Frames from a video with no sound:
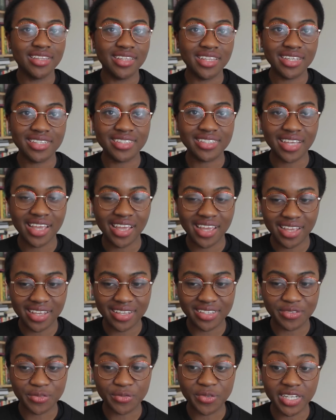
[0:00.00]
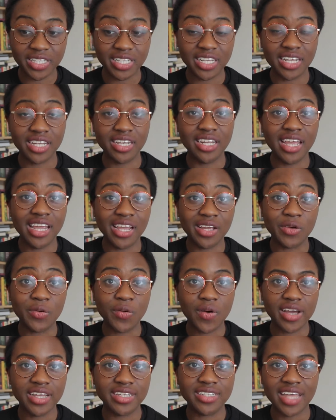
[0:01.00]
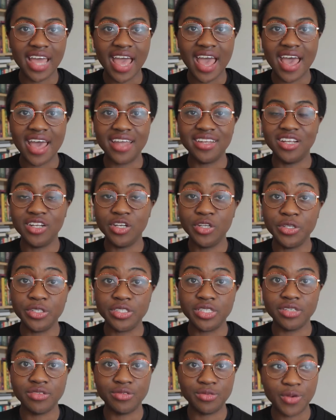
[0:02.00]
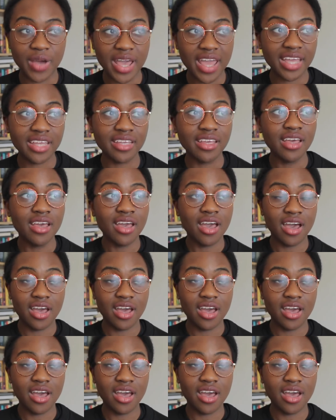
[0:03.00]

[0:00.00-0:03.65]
This is written in quite an elusive way.